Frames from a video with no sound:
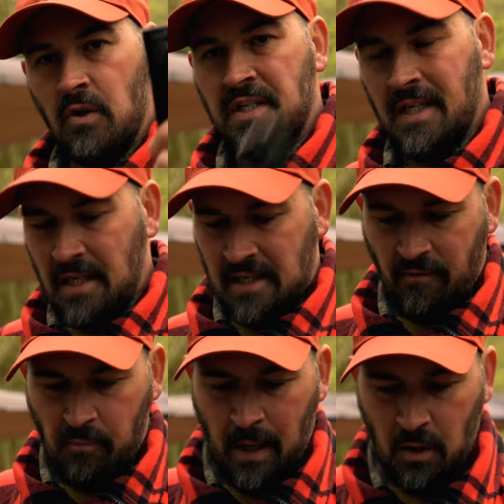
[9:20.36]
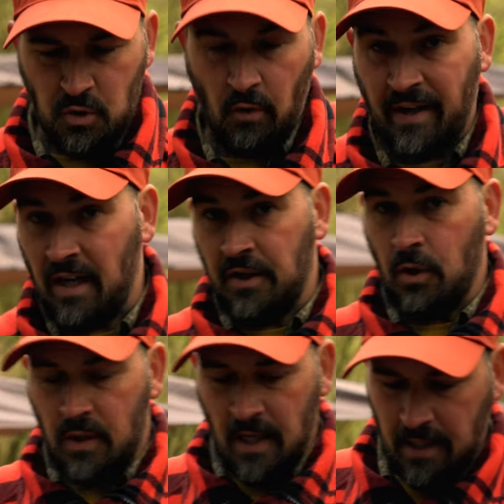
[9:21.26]
for £67 over here in
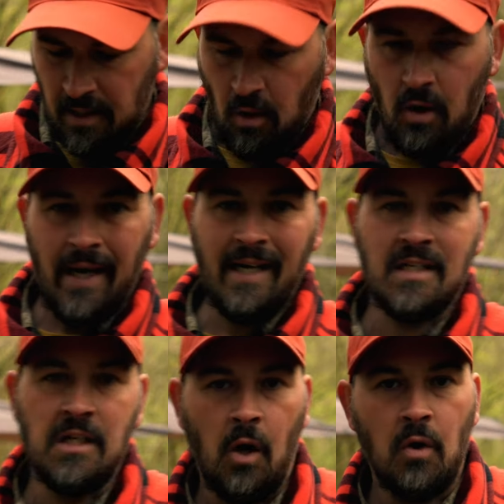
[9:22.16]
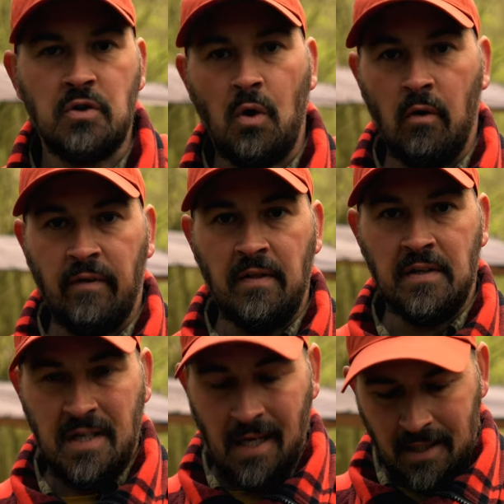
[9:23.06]
the UK, or $80 over in the
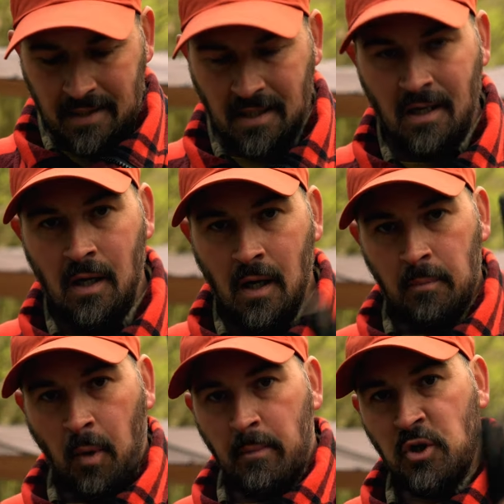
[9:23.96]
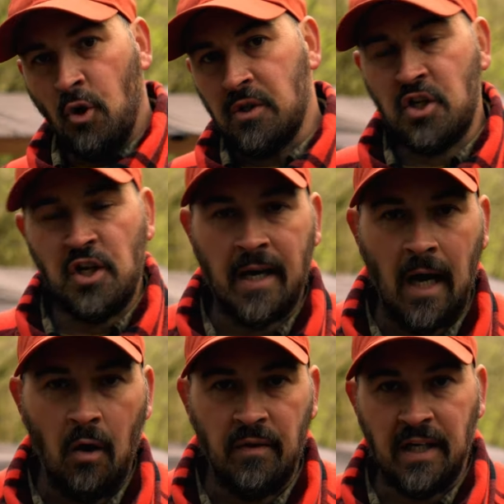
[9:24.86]
States. But be sure to check
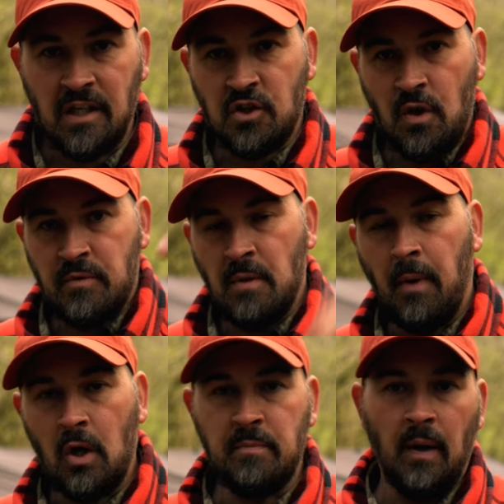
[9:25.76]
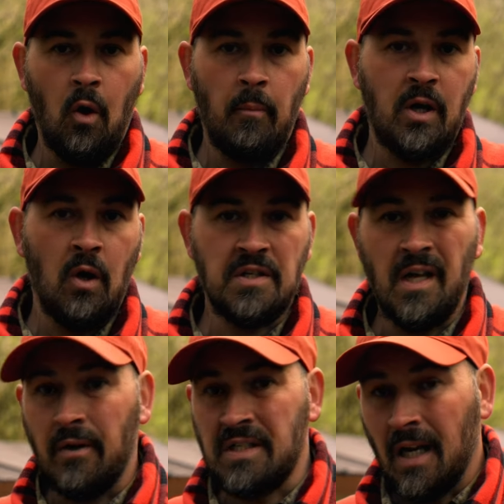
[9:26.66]
out the description box below, because
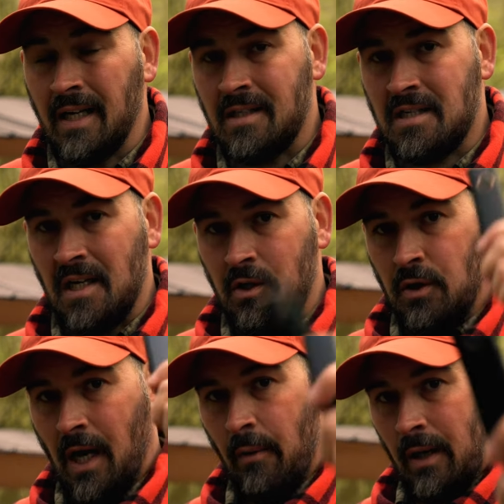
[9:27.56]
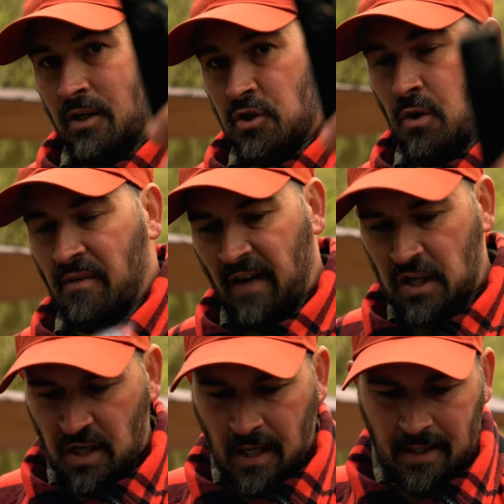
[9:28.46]
there is a link to take you directly to the
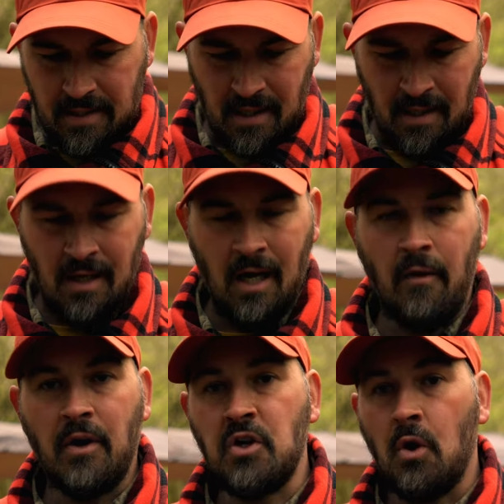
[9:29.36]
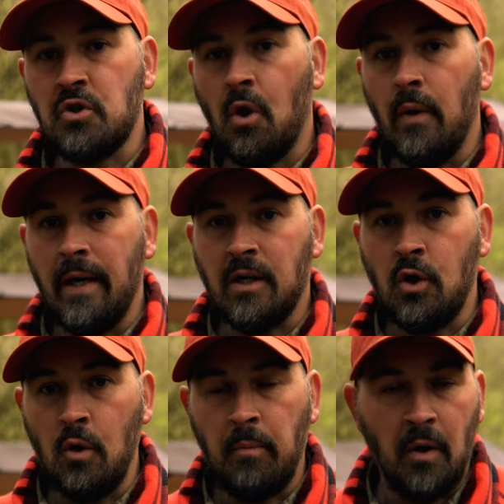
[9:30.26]
flashlight, and there is also a
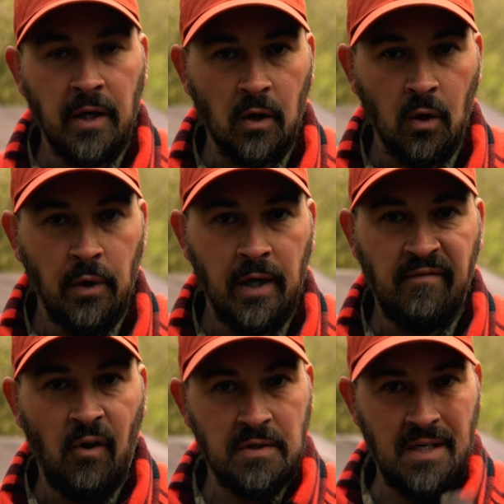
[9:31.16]
coupon included for